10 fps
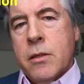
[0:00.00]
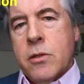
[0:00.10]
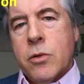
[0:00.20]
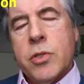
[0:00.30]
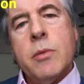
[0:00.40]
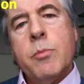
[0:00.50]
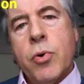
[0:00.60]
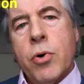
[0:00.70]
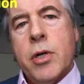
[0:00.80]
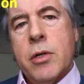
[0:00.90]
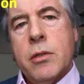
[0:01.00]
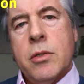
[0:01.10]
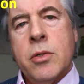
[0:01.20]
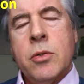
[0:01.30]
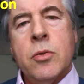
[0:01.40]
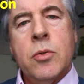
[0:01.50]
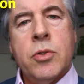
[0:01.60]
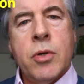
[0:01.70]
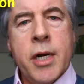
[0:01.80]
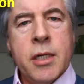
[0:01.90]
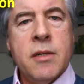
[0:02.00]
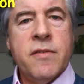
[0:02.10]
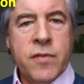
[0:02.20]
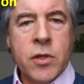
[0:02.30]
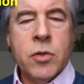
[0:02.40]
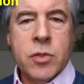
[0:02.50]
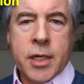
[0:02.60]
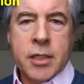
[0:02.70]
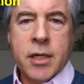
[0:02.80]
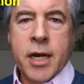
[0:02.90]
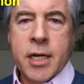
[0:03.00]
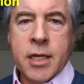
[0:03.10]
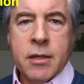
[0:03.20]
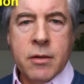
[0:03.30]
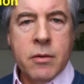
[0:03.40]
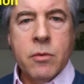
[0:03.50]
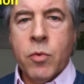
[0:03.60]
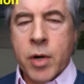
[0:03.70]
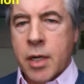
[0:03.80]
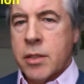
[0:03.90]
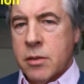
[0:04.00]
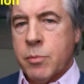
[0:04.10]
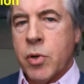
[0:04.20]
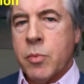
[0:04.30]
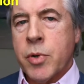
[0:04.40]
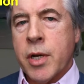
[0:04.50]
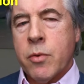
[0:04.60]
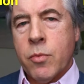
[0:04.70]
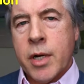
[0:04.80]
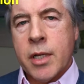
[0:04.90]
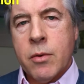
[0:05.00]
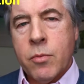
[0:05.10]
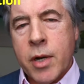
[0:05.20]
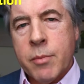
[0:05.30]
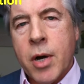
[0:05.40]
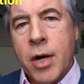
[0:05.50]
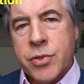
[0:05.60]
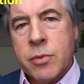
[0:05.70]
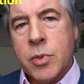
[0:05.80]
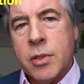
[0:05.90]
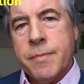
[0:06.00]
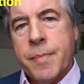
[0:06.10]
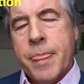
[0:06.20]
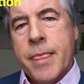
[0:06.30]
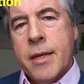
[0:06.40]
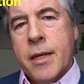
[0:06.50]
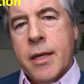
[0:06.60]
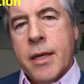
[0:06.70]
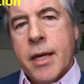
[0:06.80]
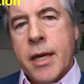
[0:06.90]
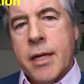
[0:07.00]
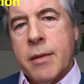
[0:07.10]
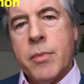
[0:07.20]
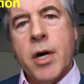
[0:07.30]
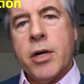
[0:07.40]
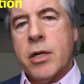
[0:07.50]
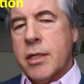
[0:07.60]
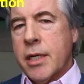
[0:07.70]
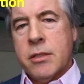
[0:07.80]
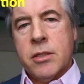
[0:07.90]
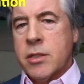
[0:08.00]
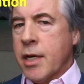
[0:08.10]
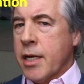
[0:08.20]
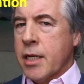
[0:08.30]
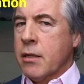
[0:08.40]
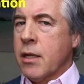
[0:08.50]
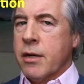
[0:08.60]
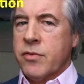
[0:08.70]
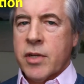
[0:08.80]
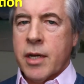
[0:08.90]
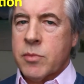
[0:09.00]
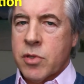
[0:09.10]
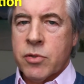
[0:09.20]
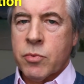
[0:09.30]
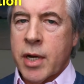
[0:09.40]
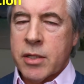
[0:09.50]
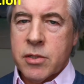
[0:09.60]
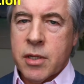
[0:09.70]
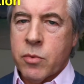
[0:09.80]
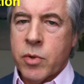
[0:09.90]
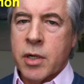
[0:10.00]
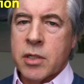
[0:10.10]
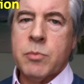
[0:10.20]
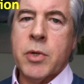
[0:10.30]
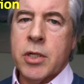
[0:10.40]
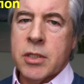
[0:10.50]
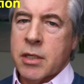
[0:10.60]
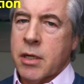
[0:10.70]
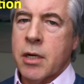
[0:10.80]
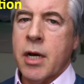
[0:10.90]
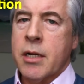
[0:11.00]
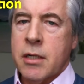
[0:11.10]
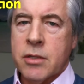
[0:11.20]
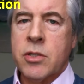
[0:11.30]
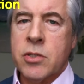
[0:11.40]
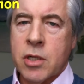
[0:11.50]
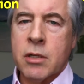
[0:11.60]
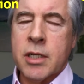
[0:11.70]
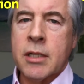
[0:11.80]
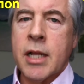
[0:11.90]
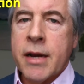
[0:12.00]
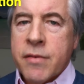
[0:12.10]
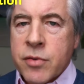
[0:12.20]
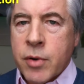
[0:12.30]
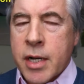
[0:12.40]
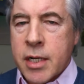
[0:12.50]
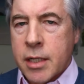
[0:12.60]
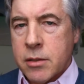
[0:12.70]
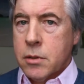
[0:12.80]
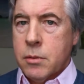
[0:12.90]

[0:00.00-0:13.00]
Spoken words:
So it's important to try to diffuse anxiety where it's appropriate, when possible. And in modern day society, a lot of times the threats that we're experiencing are not necessarily life-threatening.